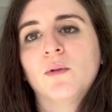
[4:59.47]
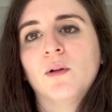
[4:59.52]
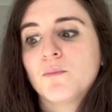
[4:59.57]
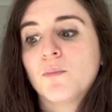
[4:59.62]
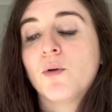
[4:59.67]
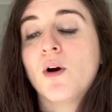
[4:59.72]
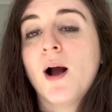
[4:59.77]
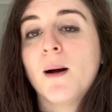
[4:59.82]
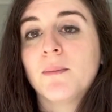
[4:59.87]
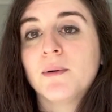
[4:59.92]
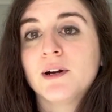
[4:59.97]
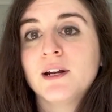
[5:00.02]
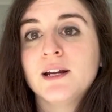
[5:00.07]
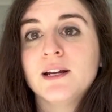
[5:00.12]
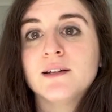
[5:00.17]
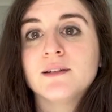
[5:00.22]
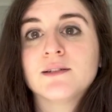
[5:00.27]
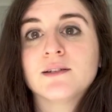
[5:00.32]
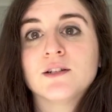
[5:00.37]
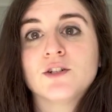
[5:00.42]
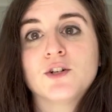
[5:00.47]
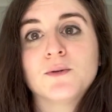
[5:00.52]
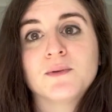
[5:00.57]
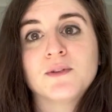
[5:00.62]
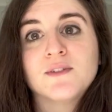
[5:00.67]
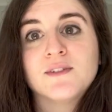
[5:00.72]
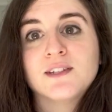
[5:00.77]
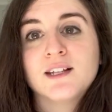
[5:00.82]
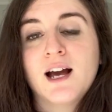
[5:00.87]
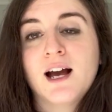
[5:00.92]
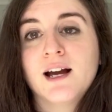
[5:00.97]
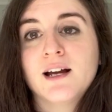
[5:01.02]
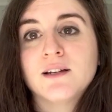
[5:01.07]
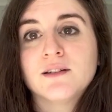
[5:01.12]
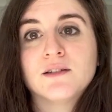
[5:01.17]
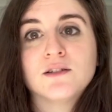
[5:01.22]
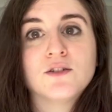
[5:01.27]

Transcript: properties in terms of size,